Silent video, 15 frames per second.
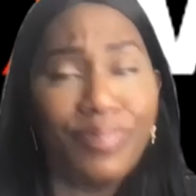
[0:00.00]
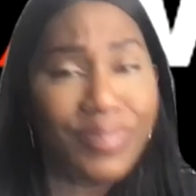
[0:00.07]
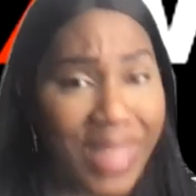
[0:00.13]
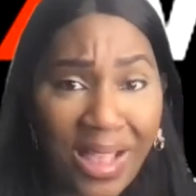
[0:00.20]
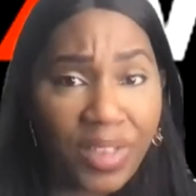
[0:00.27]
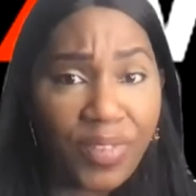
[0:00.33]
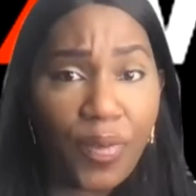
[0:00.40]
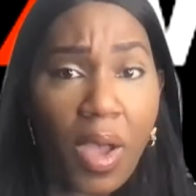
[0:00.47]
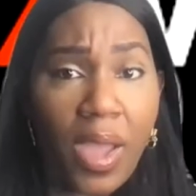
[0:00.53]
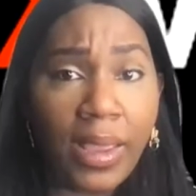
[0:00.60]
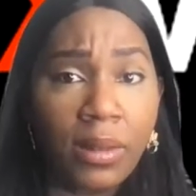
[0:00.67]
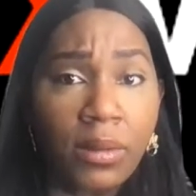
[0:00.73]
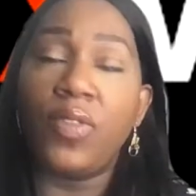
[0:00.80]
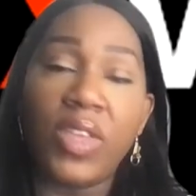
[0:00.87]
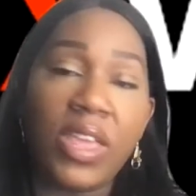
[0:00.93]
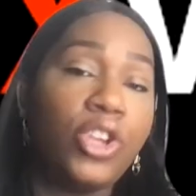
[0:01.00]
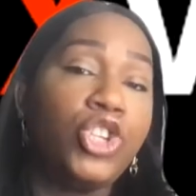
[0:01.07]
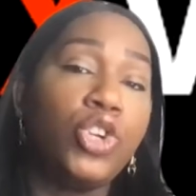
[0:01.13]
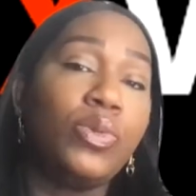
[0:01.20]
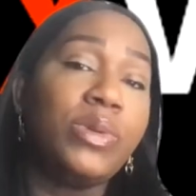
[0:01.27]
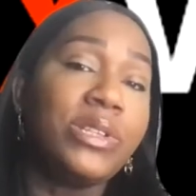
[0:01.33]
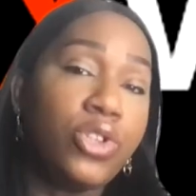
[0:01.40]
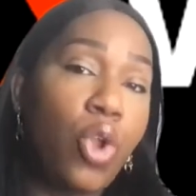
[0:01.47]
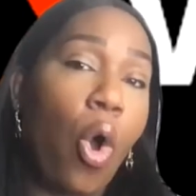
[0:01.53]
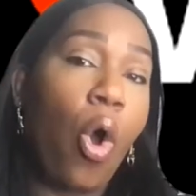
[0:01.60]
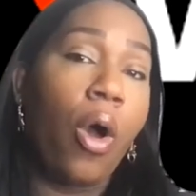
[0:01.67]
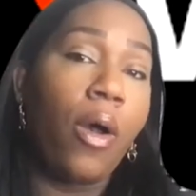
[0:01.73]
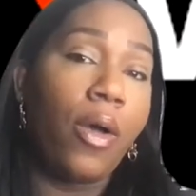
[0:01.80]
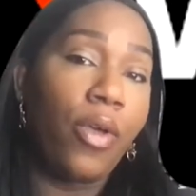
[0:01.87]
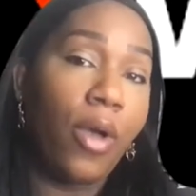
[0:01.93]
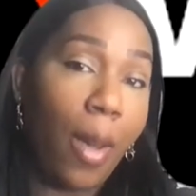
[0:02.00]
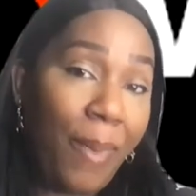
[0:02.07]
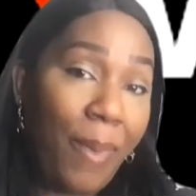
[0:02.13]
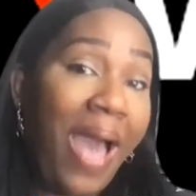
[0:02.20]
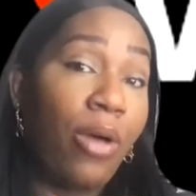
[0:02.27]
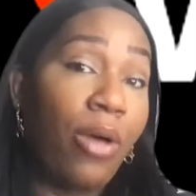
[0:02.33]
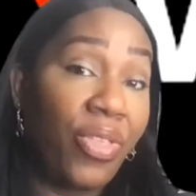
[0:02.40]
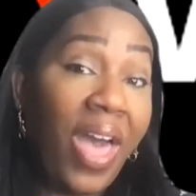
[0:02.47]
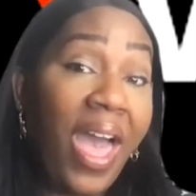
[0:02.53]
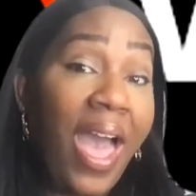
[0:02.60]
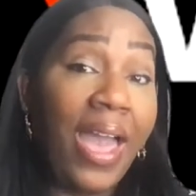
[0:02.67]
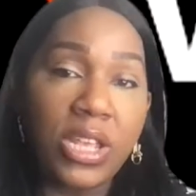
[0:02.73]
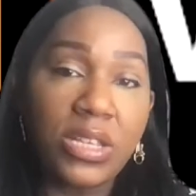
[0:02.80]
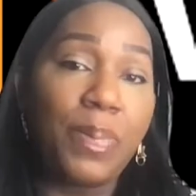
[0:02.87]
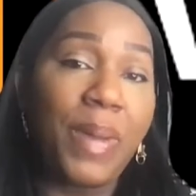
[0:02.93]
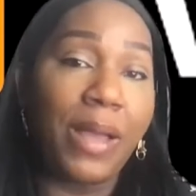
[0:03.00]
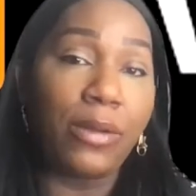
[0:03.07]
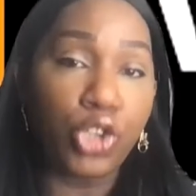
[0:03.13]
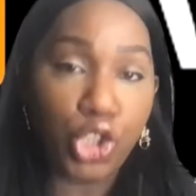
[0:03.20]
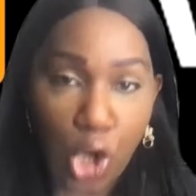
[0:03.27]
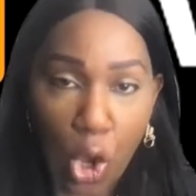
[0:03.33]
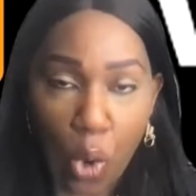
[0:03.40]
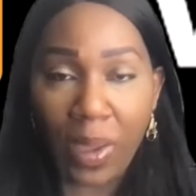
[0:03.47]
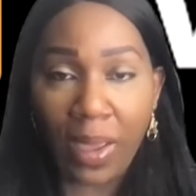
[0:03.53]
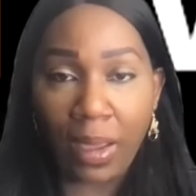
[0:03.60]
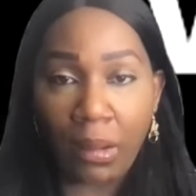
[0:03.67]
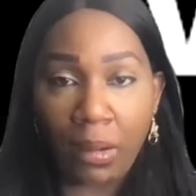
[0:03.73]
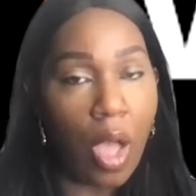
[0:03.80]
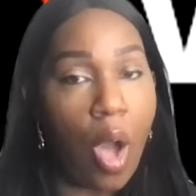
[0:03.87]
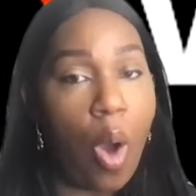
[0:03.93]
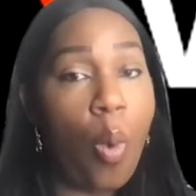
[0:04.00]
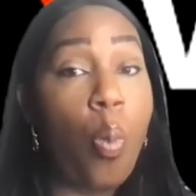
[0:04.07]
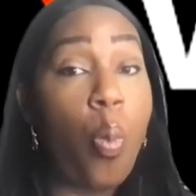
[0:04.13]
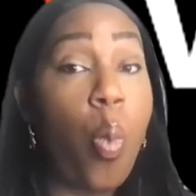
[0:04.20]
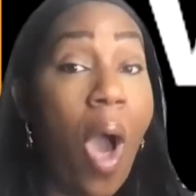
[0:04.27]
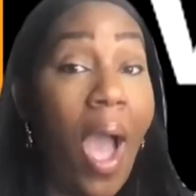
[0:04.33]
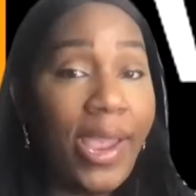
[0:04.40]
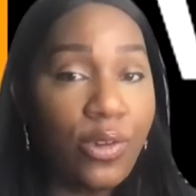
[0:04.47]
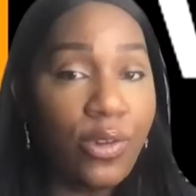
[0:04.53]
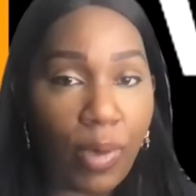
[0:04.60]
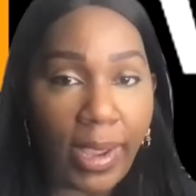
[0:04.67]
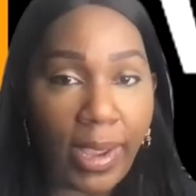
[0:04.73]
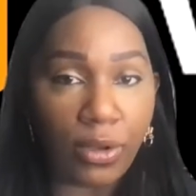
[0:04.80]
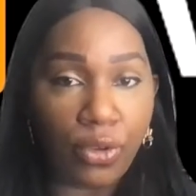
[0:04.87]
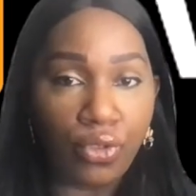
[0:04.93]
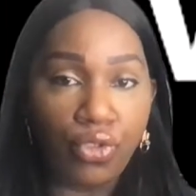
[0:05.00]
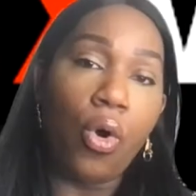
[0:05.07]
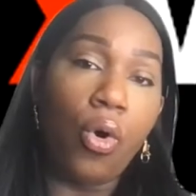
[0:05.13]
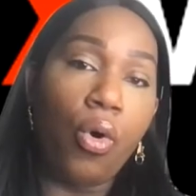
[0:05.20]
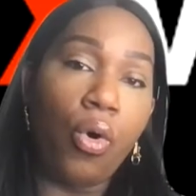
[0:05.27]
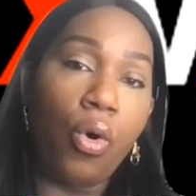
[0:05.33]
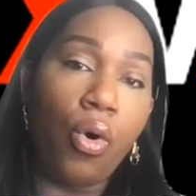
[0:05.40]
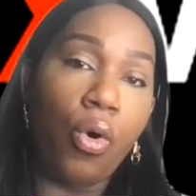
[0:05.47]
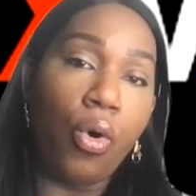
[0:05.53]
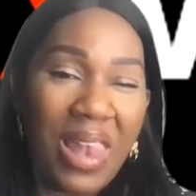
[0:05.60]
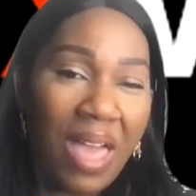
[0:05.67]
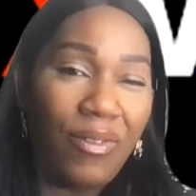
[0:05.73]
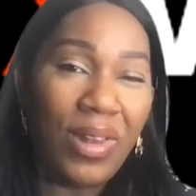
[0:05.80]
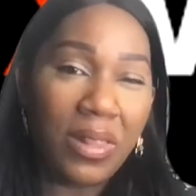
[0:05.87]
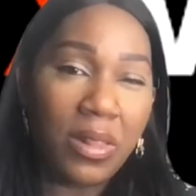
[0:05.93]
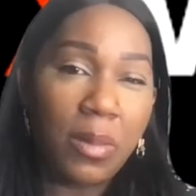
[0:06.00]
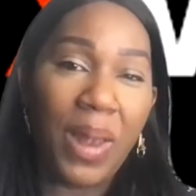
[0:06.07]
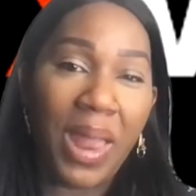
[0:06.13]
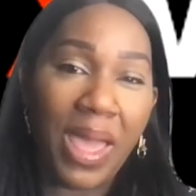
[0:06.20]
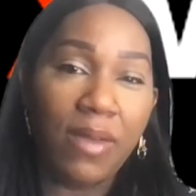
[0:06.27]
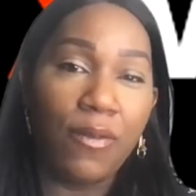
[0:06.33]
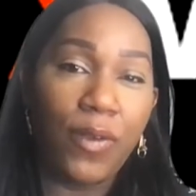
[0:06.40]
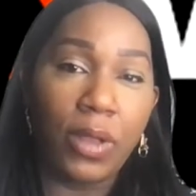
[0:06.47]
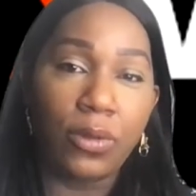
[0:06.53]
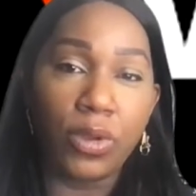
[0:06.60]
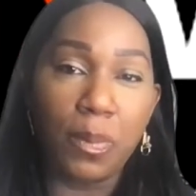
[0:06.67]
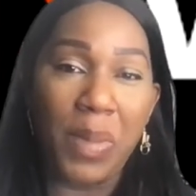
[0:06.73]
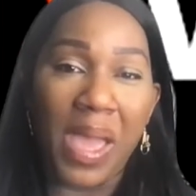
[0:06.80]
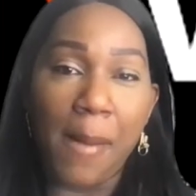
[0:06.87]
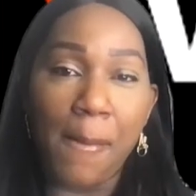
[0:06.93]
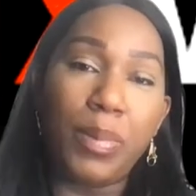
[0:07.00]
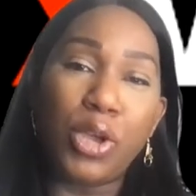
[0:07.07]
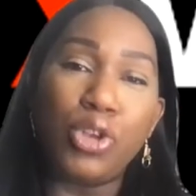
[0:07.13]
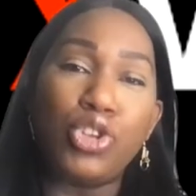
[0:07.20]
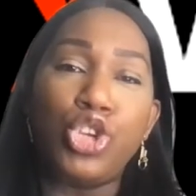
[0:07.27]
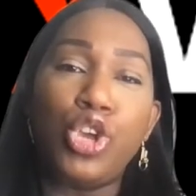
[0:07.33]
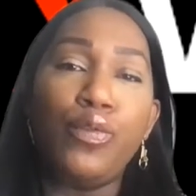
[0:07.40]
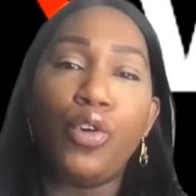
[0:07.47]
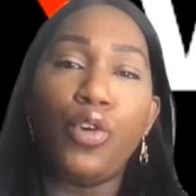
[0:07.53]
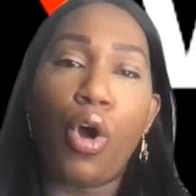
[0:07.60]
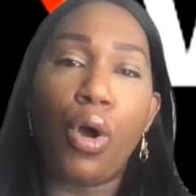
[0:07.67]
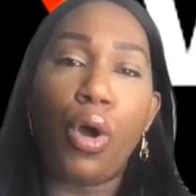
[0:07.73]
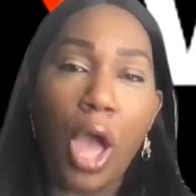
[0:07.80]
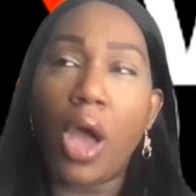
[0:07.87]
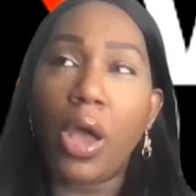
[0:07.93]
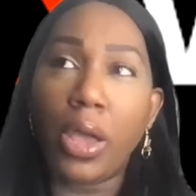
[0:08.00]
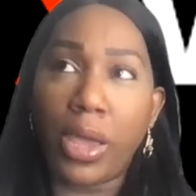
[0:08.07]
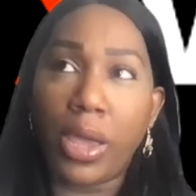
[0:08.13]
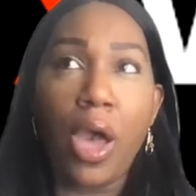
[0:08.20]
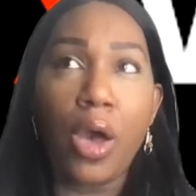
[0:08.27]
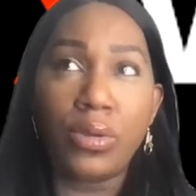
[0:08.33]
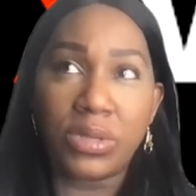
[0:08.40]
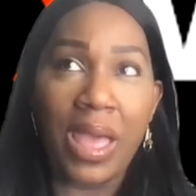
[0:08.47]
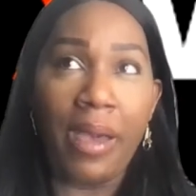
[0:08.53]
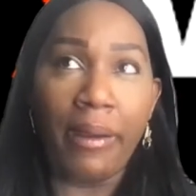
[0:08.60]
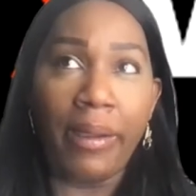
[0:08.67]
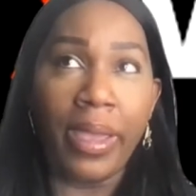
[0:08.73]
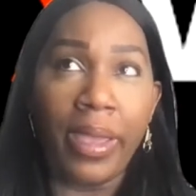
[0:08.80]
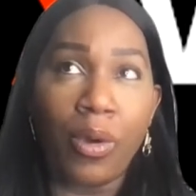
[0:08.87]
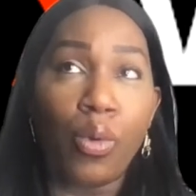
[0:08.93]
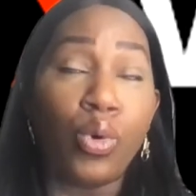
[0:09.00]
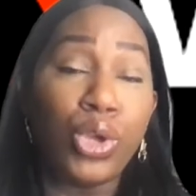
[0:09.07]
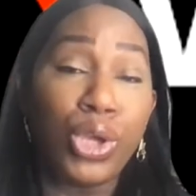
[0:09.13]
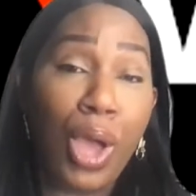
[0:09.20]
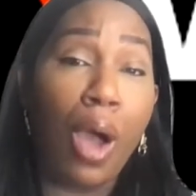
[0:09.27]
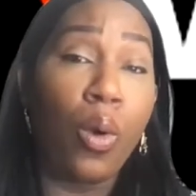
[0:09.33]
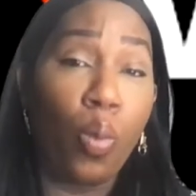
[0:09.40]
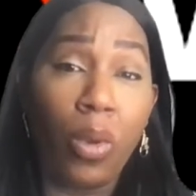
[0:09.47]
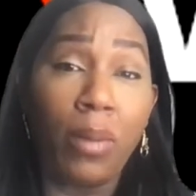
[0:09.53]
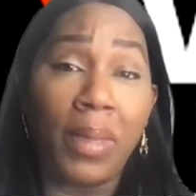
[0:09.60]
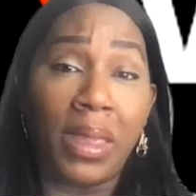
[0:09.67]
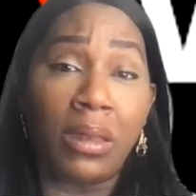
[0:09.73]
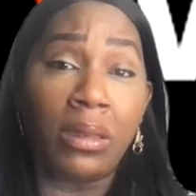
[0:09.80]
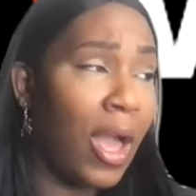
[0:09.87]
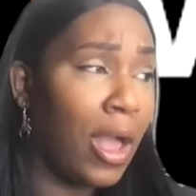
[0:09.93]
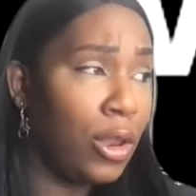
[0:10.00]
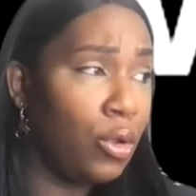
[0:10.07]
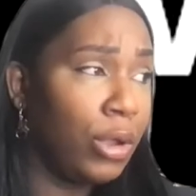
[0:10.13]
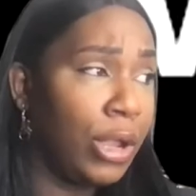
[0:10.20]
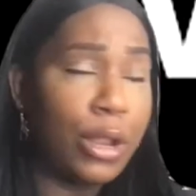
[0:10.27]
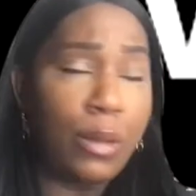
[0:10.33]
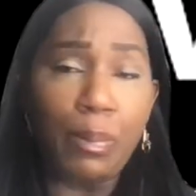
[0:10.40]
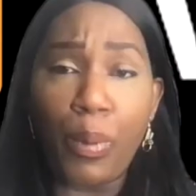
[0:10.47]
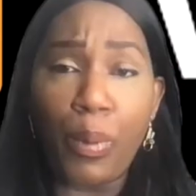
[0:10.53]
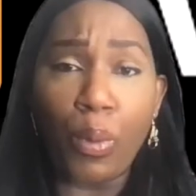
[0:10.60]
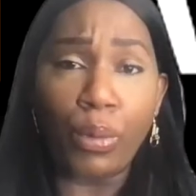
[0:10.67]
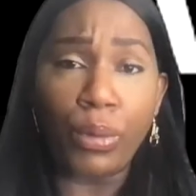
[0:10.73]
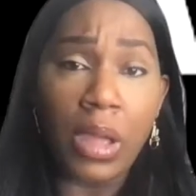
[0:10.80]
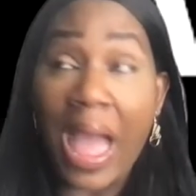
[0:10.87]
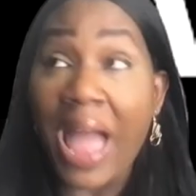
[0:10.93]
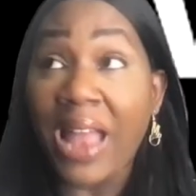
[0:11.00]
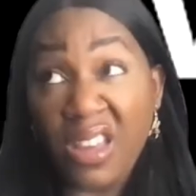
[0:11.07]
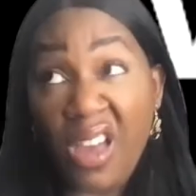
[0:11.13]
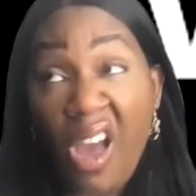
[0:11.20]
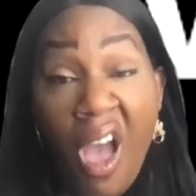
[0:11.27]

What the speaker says: That's fine. The issue is not about that. It's about showing a wide range or leveling the playing field a bit, because you've got young girls out here or young women that are looking at porn, and